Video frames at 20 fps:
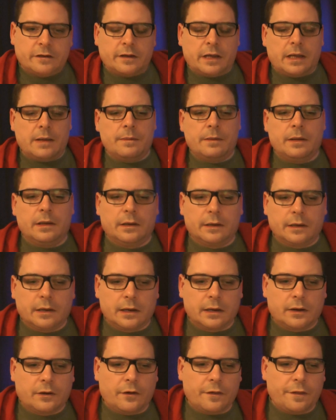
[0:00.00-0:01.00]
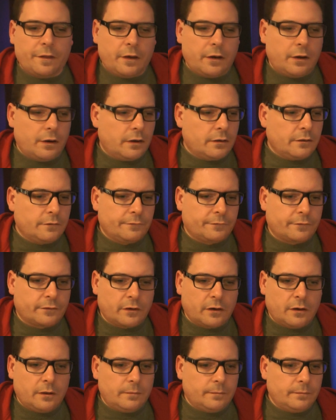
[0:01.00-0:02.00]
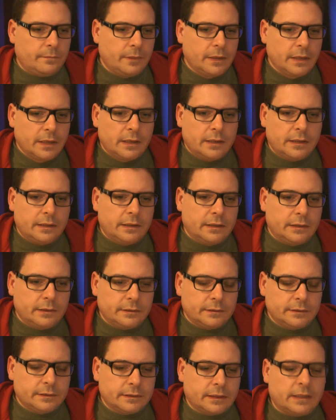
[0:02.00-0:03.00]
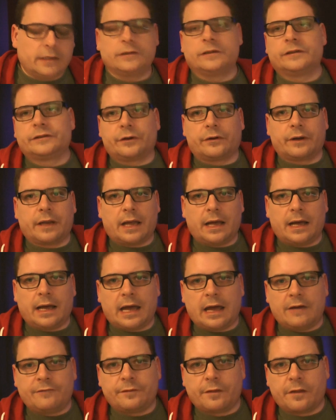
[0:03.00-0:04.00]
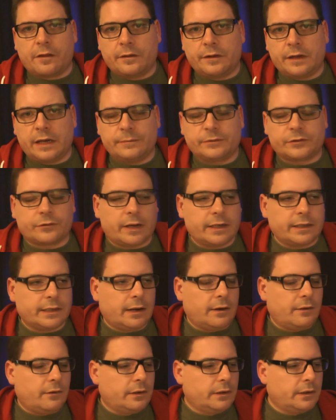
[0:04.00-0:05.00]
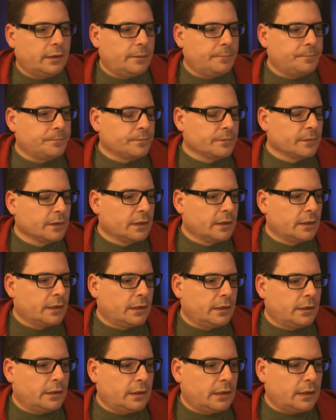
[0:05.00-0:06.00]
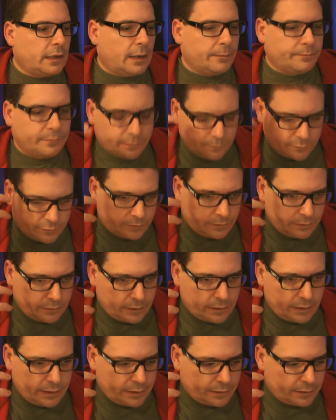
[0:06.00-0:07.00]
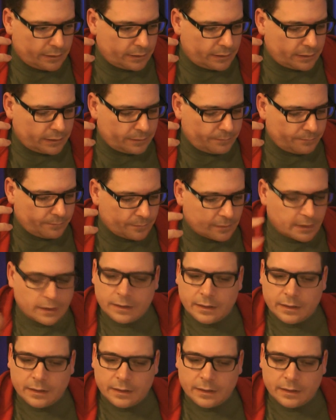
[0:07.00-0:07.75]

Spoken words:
they got her from... sorry, I have the names right now up here.